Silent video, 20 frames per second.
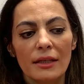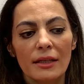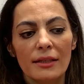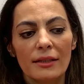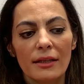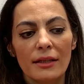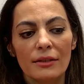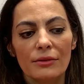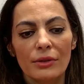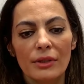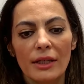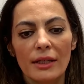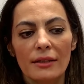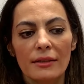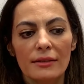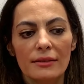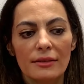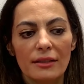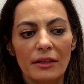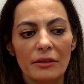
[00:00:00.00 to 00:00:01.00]
I thought,
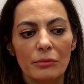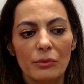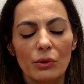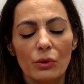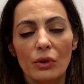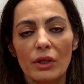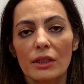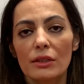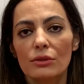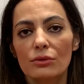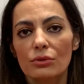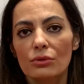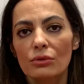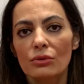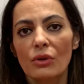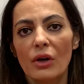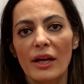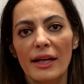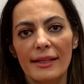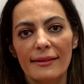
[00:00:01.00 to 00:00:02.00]
okay, I'm going to
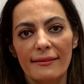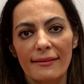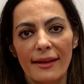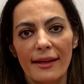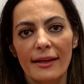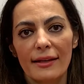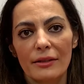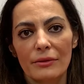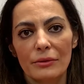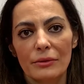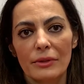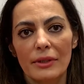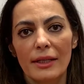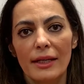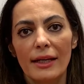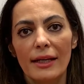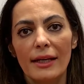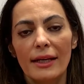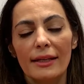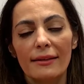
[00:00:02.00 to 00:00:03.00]
write down
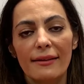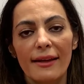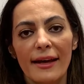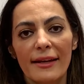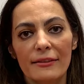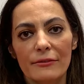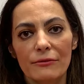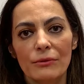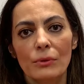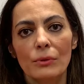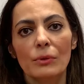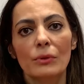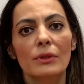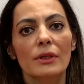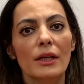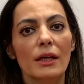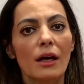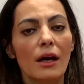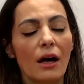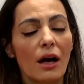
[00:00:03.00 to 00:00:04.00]
that
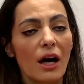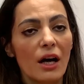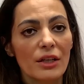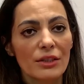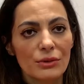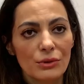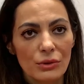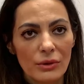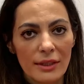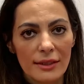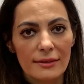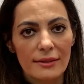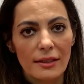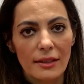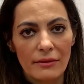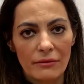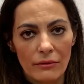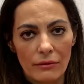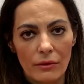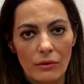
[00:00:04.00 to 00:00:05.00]
for 100
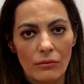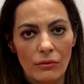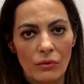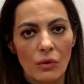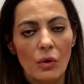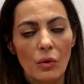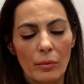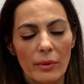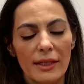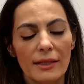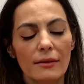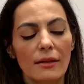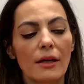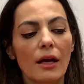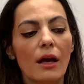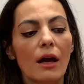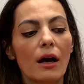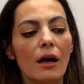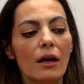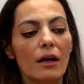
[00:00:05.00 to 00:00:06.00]
woman,
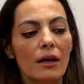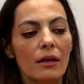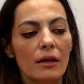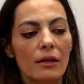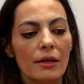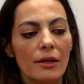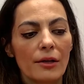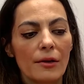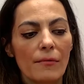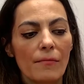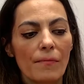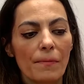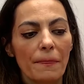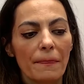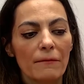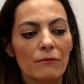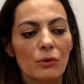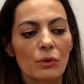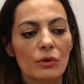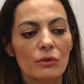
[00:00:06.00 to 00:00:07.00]

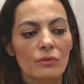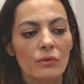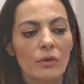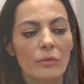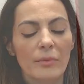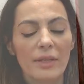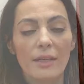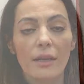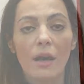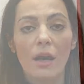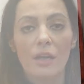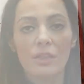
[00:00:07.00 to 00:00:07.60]
word woman